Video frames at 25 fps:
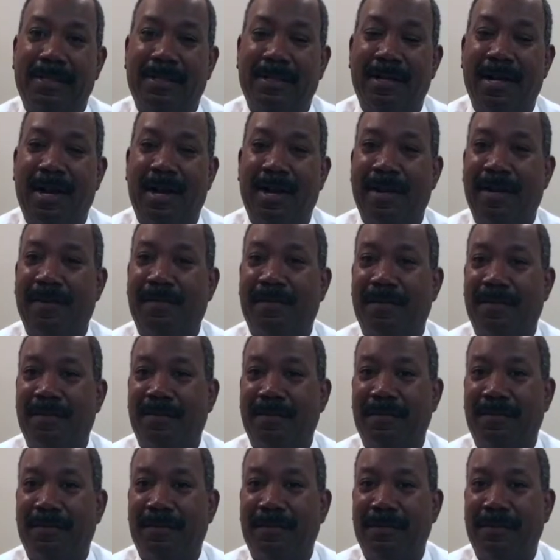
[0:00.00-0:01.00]
Narrative
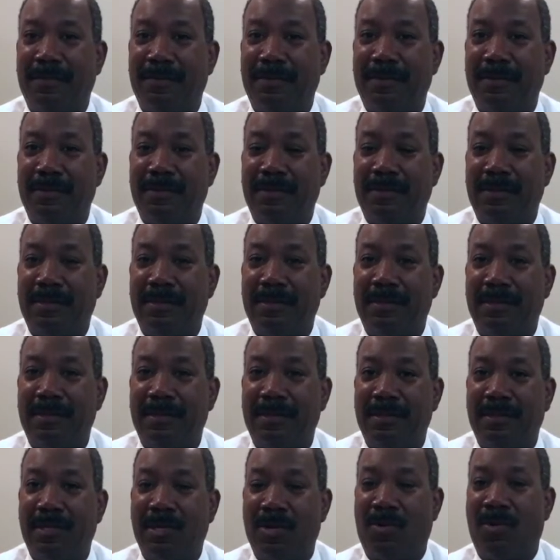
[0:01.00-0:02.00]
of
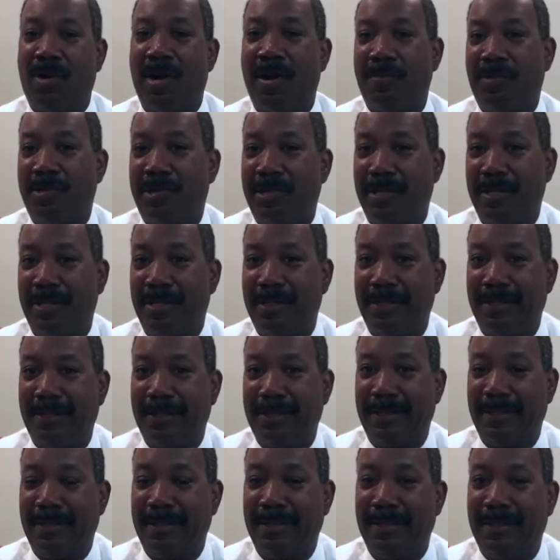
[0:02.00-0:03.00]
corruption
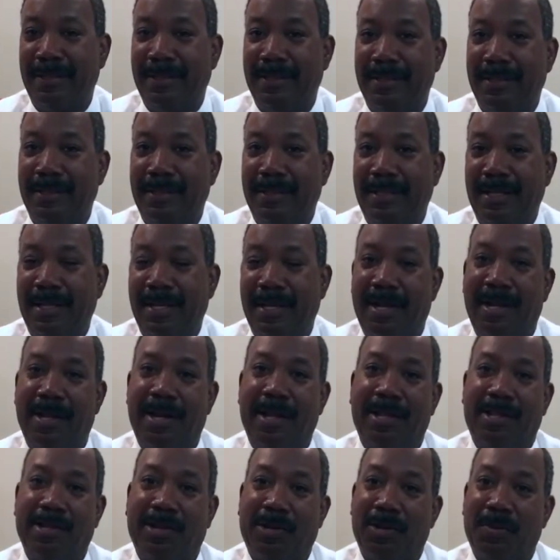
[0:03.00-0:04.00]
and
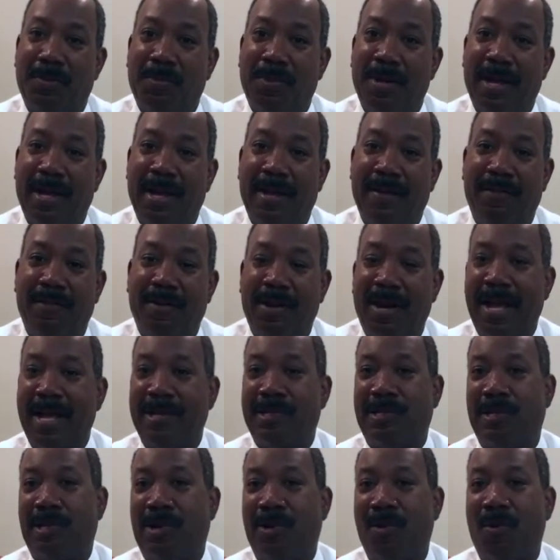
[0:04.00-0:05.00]
unethical behavior
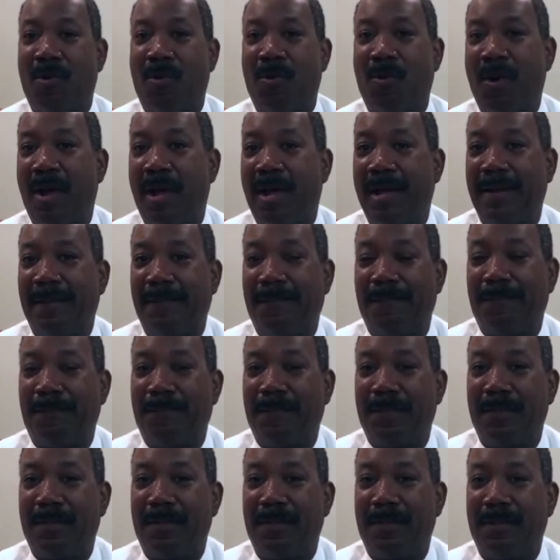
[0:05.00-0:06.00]
has to go away
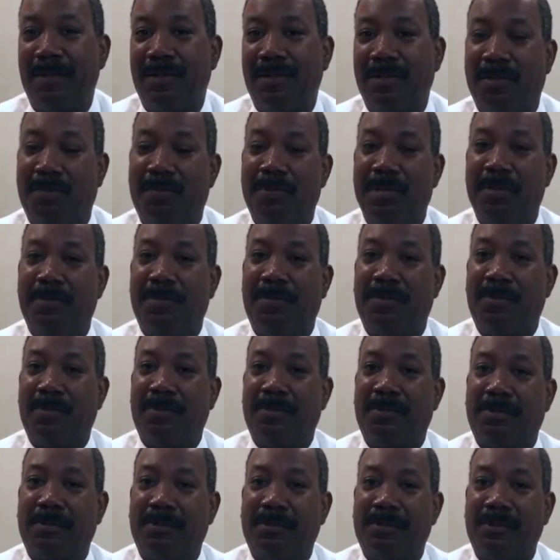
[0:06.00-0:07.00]
so people's
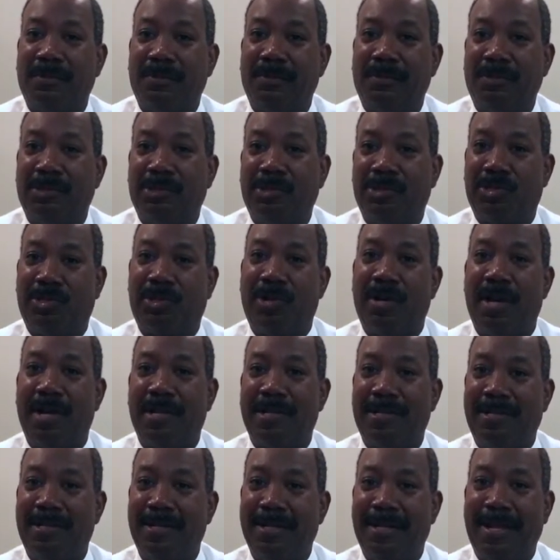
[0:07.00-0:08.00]

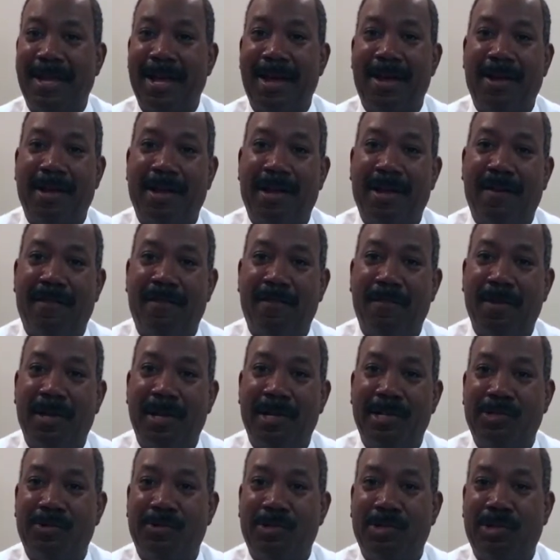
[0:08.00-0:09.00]
trust in county government
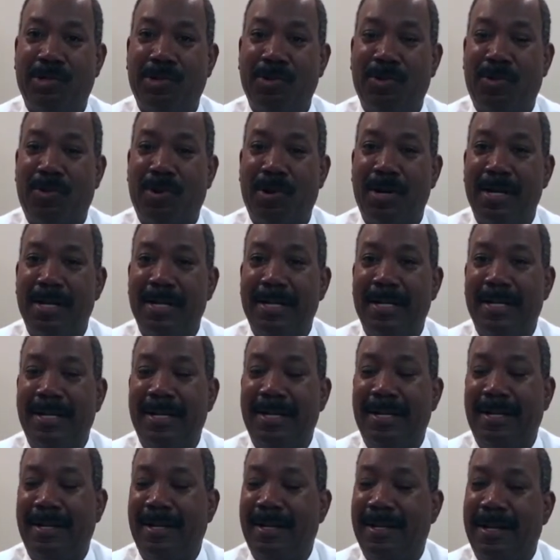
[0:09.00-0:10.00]
is restored.
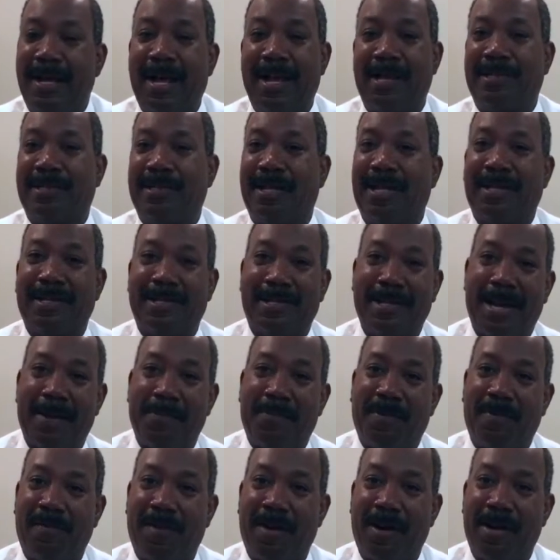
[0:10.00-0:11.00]
That is at the
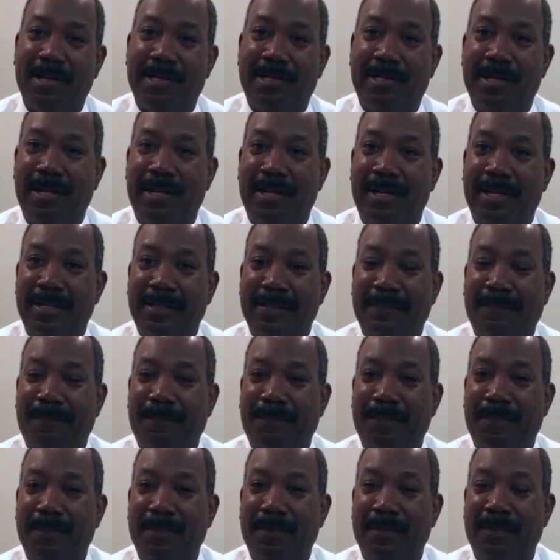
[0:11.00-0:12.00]
top of our agenda,
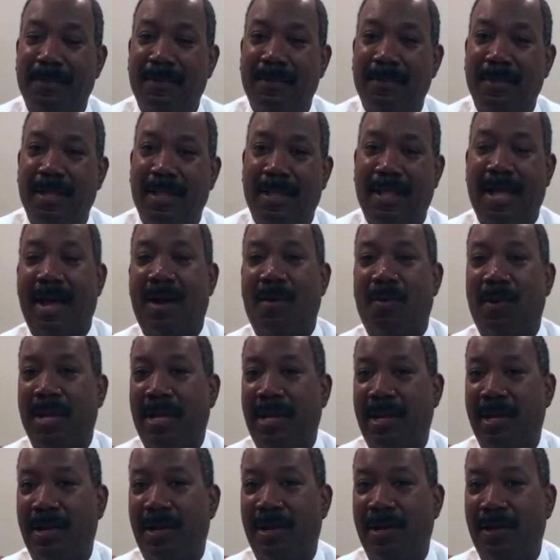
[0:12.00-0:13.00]
and that we
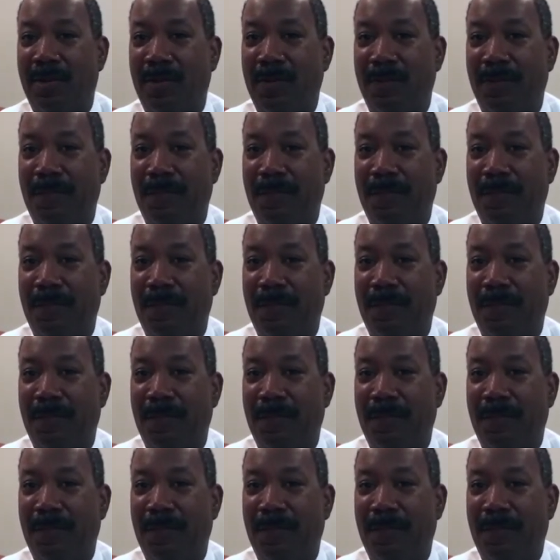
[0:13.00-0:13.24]
can do.